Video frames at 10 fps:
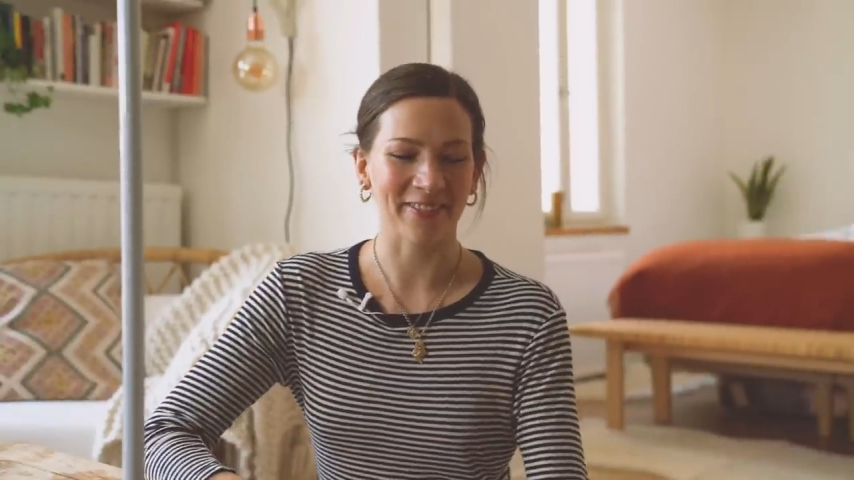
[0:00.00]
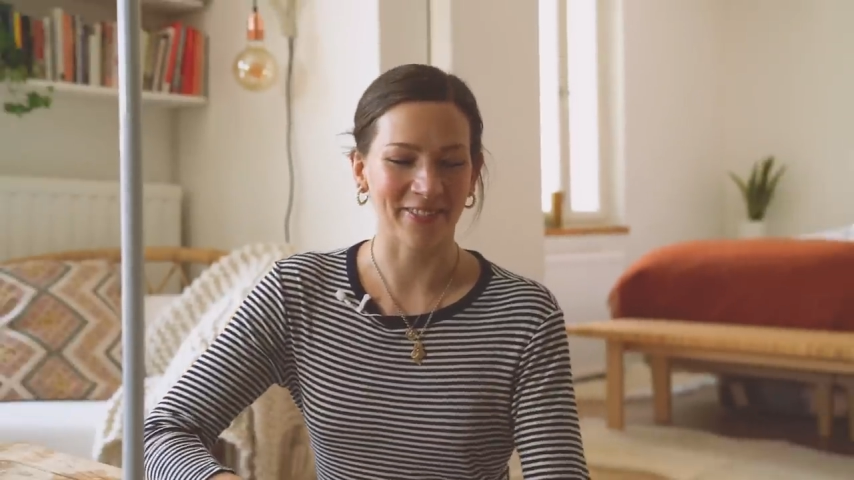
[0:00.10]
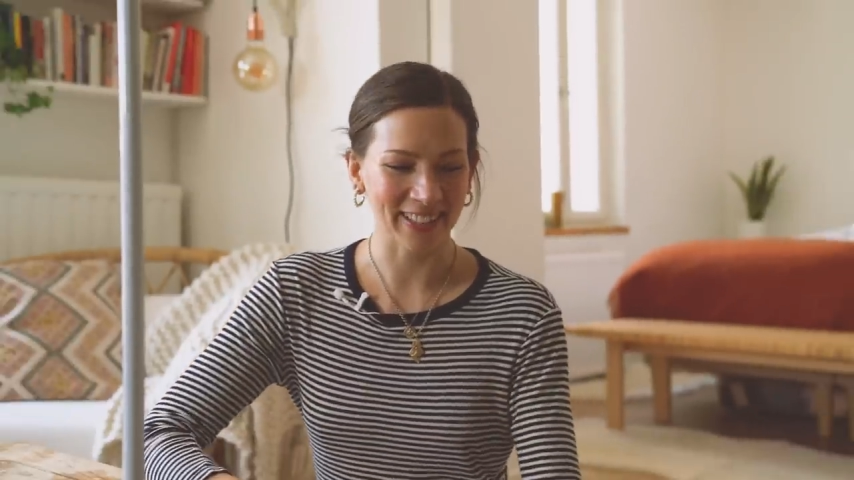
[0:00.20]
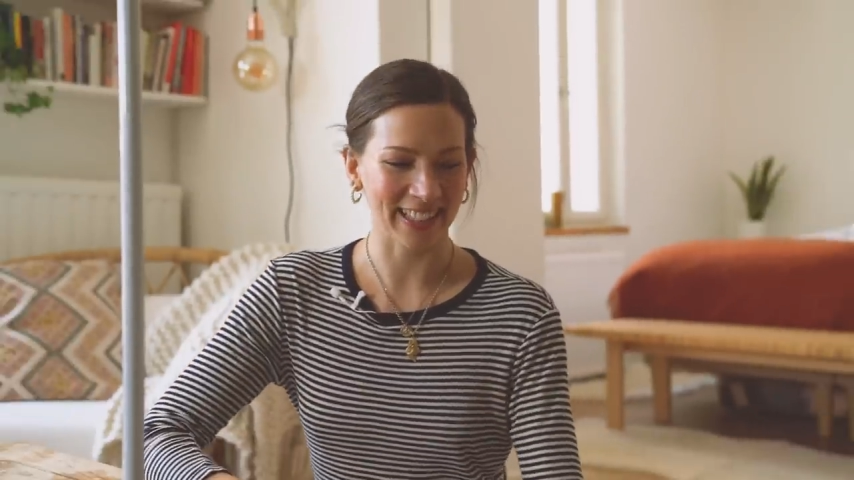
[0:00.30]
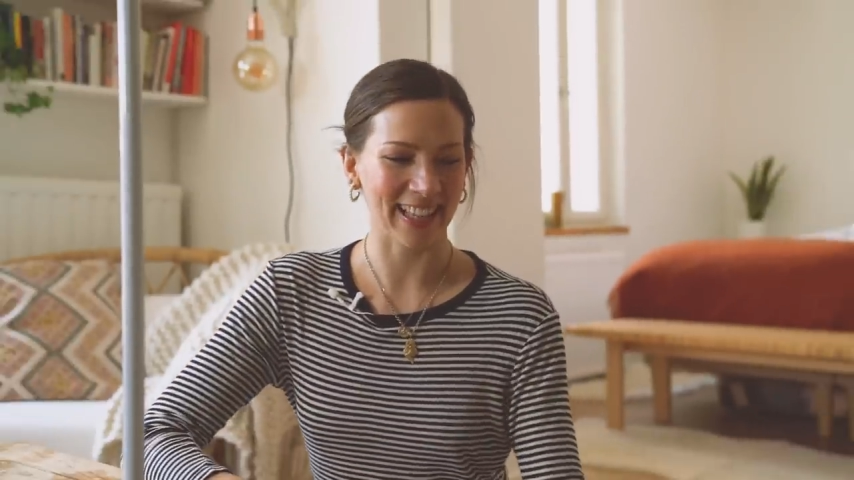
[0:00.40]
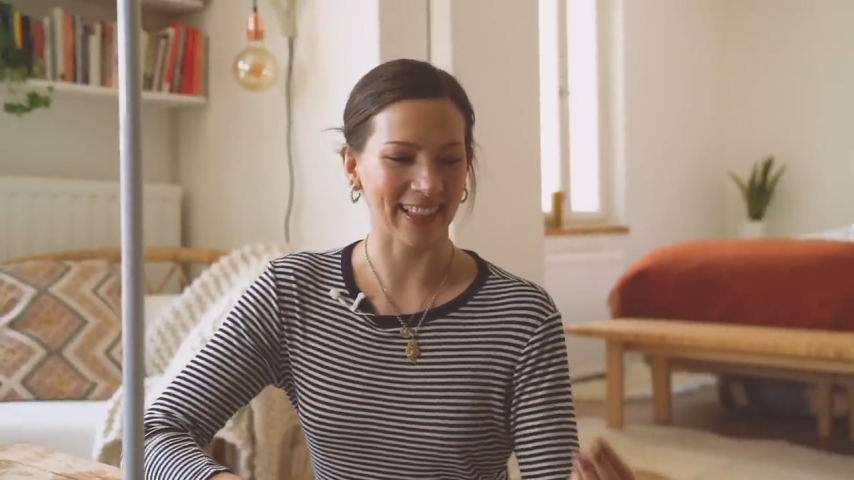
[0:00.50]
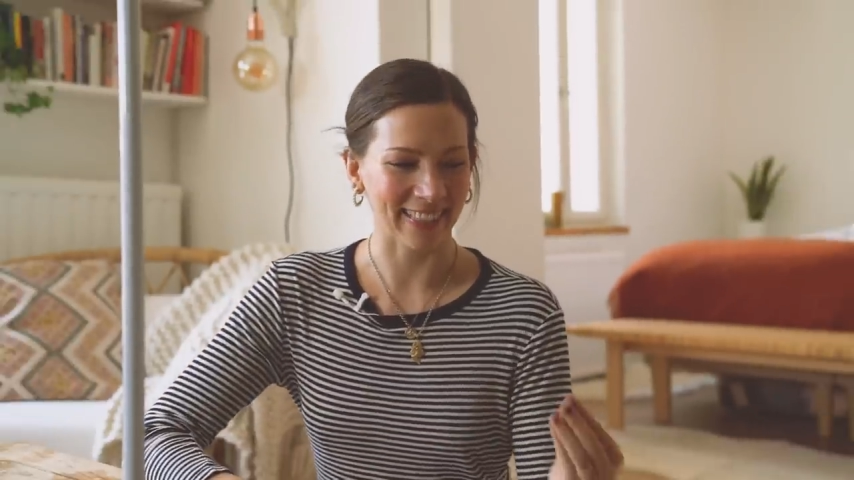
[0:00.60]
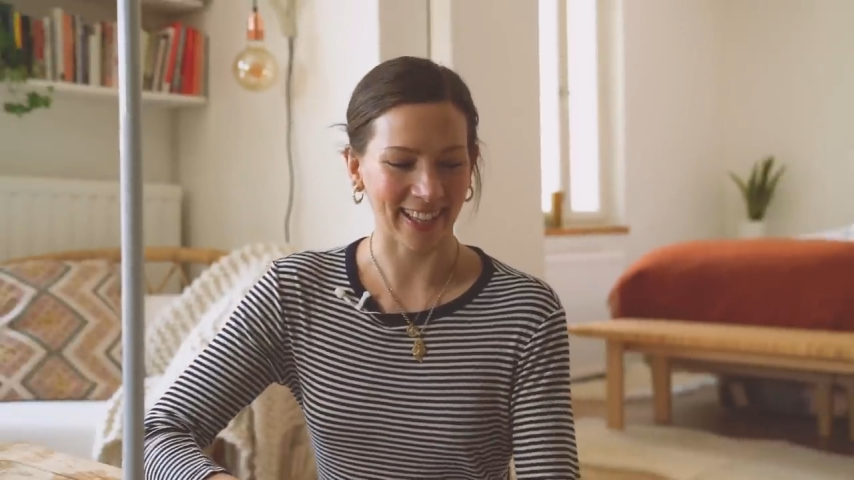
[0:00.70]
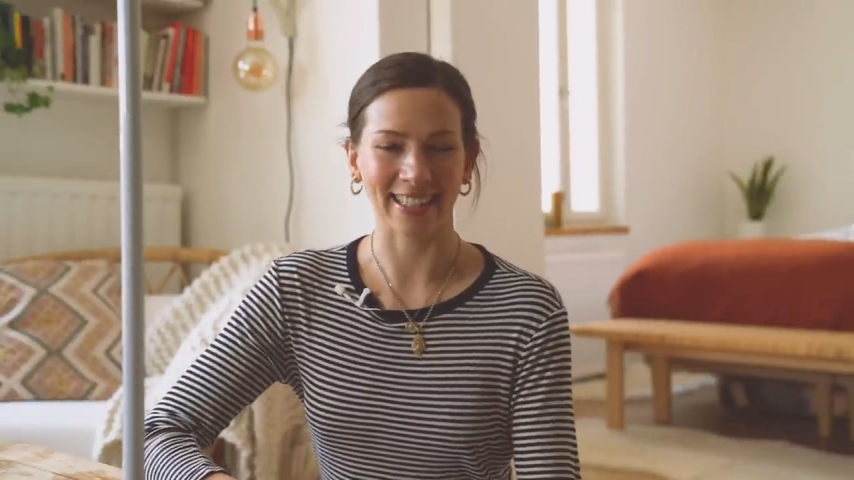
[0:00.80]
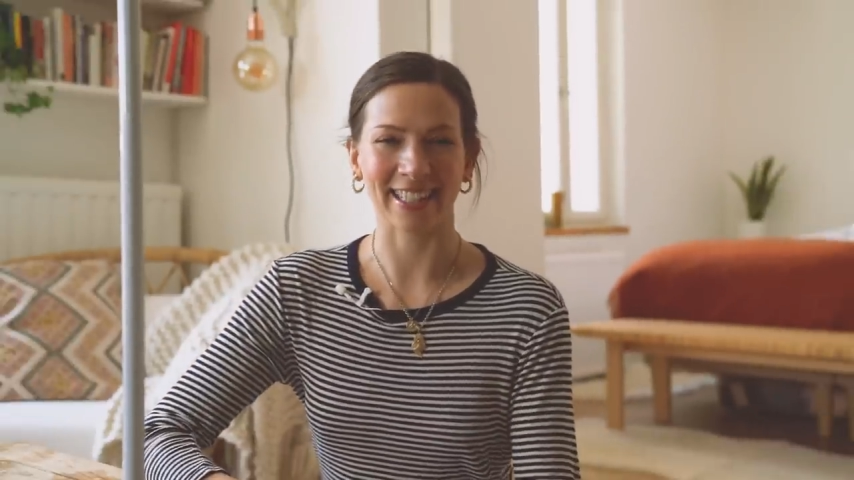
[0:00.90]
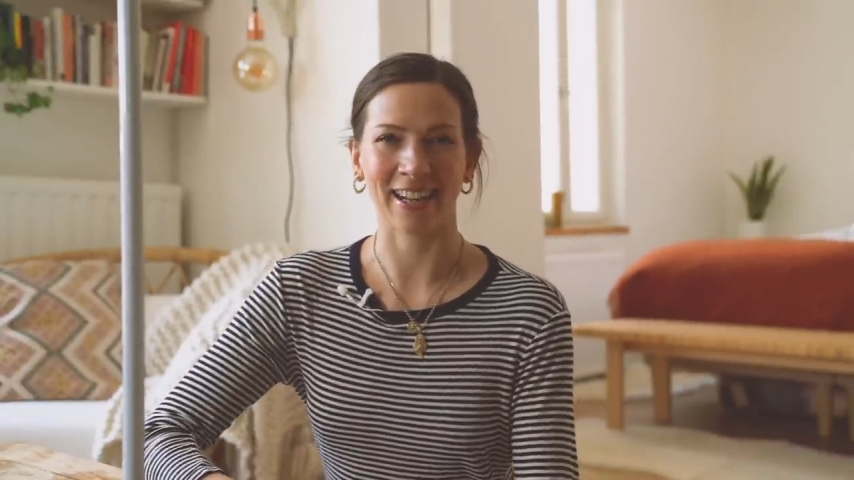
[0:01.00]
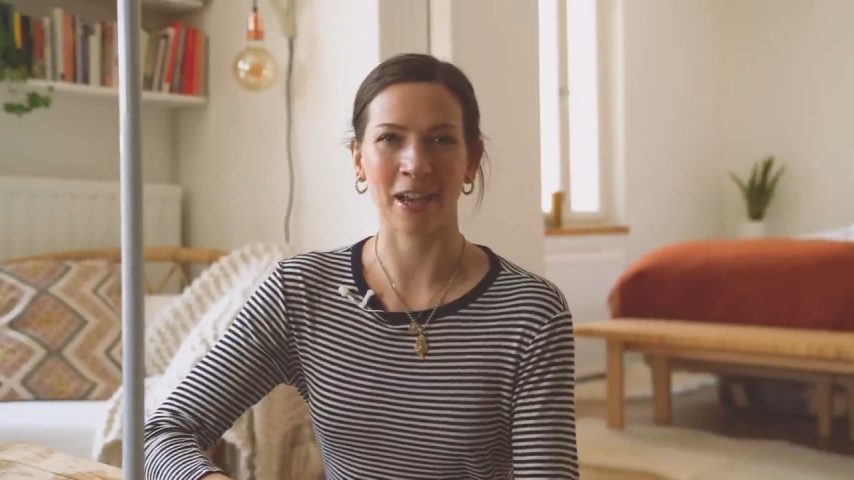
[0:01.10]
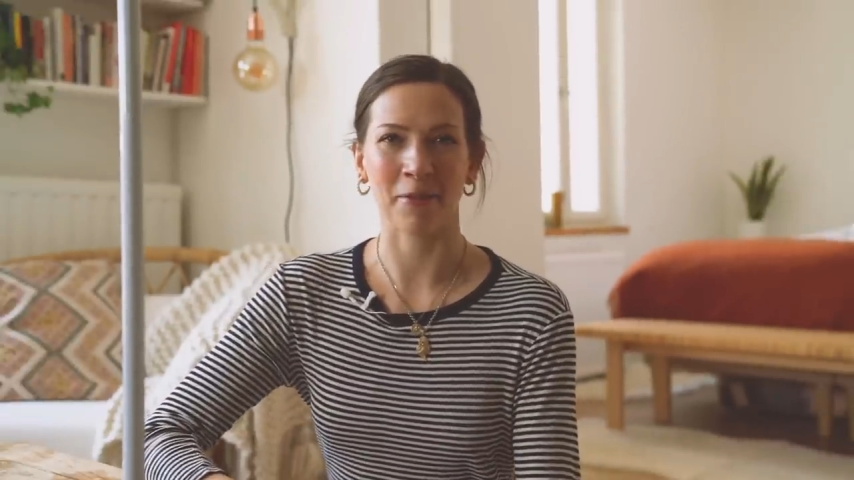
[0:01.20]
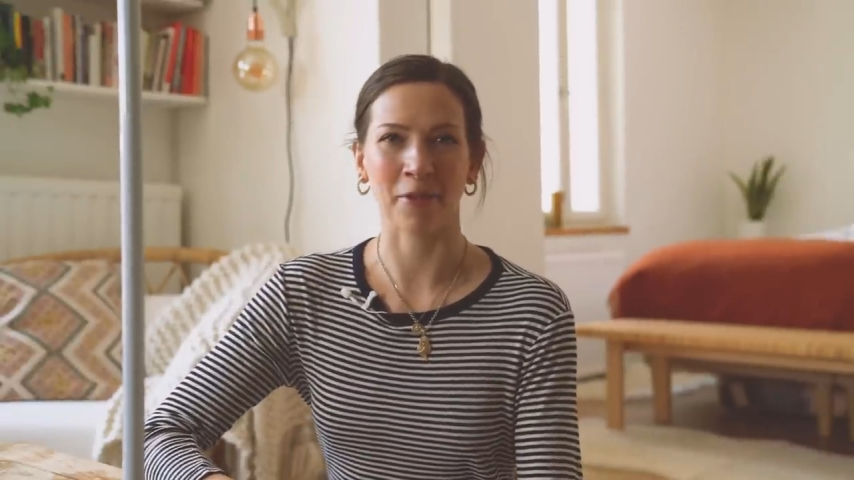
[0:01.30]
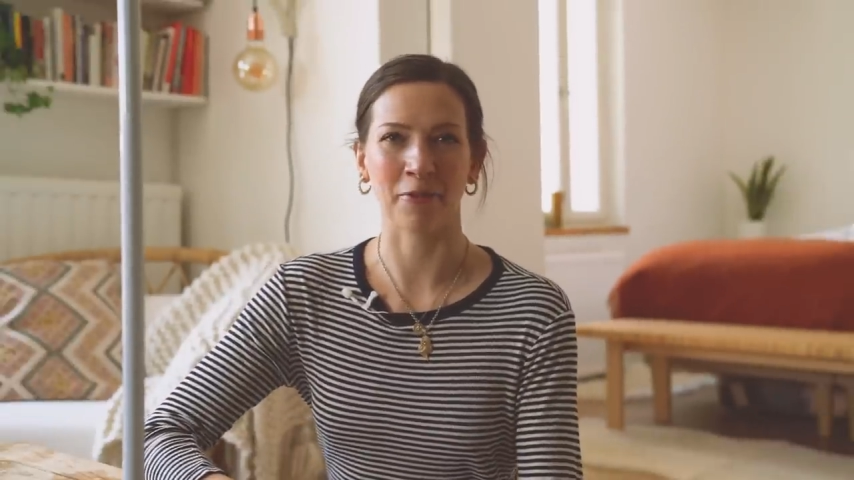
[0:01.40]
really like these
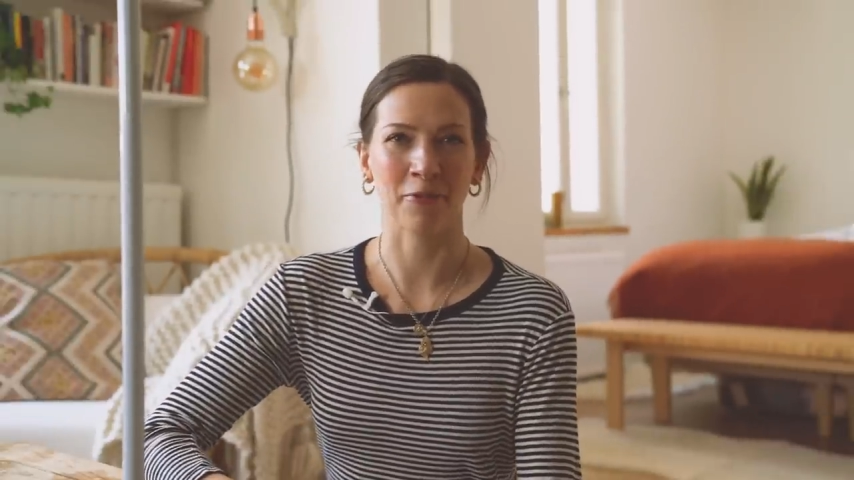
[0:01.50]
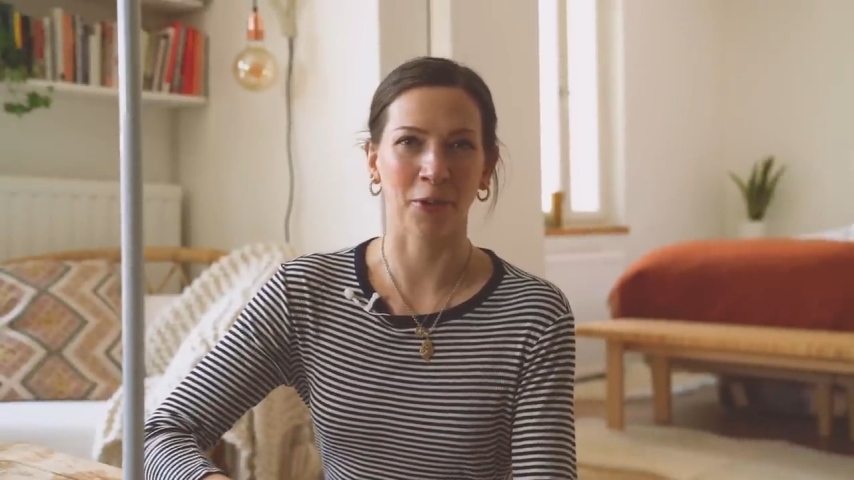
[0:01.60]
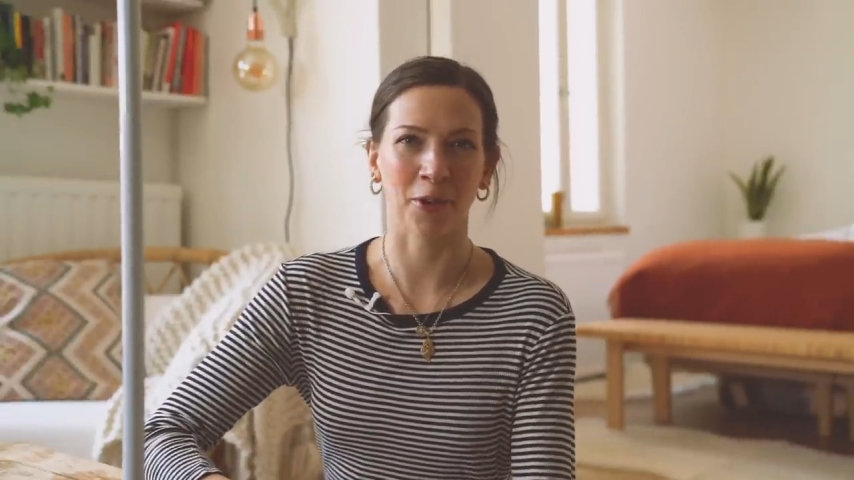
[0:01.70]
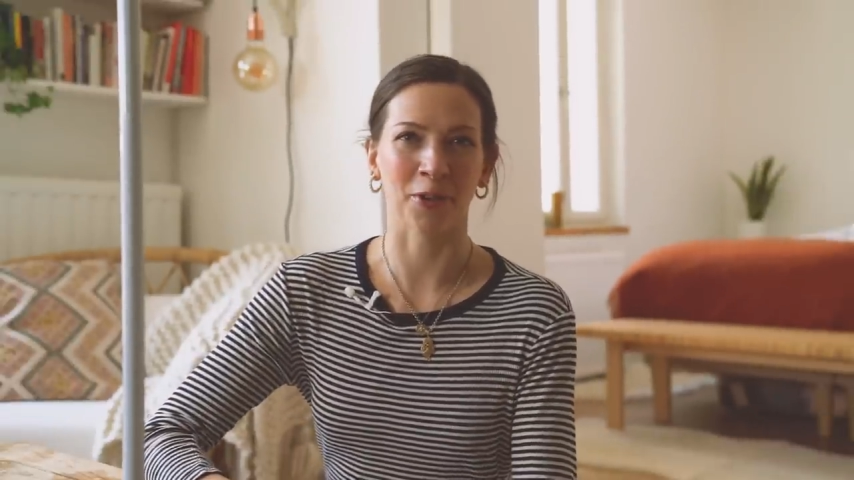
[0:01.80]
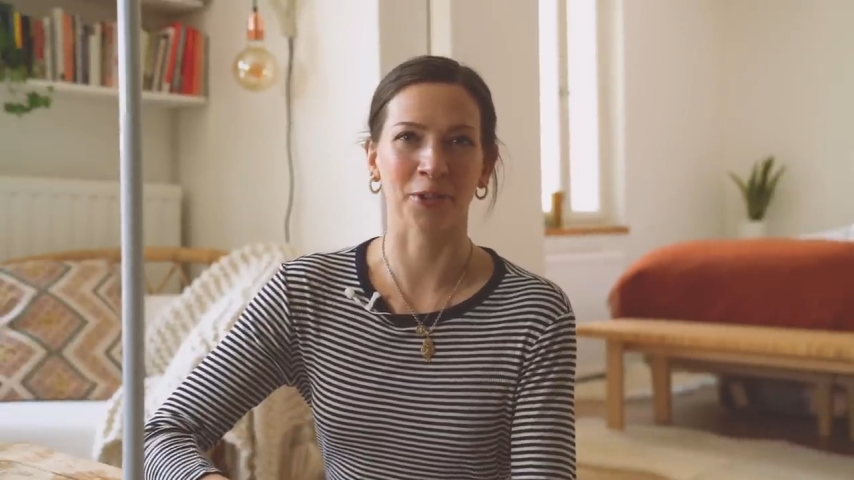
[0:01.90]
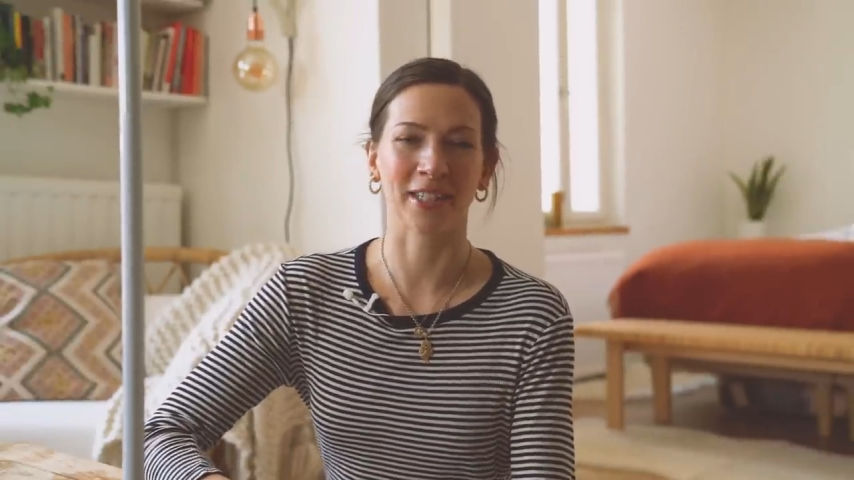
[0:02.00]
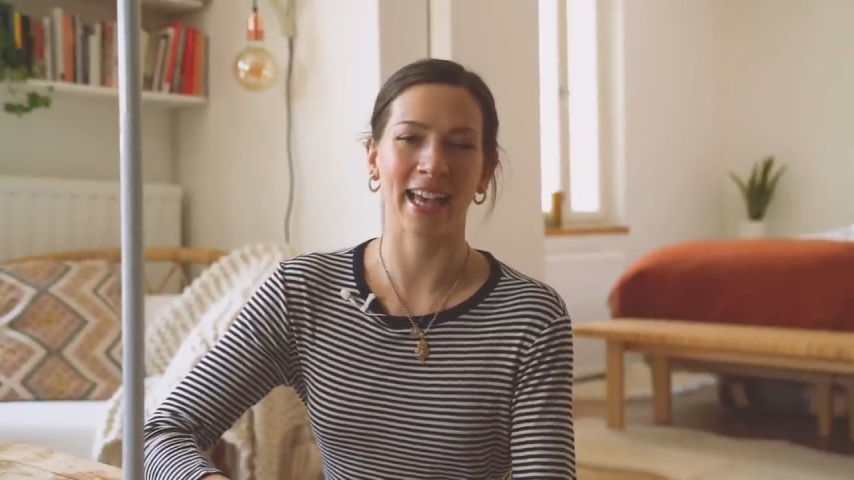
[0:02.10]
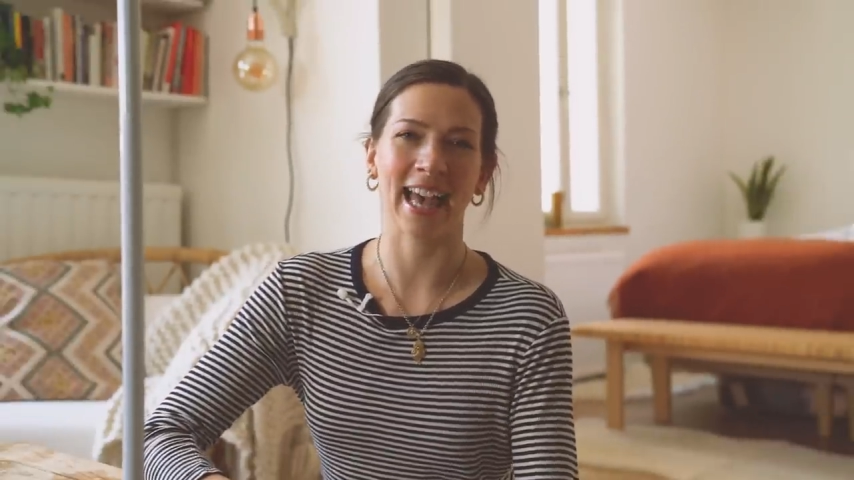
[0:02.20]
type of photos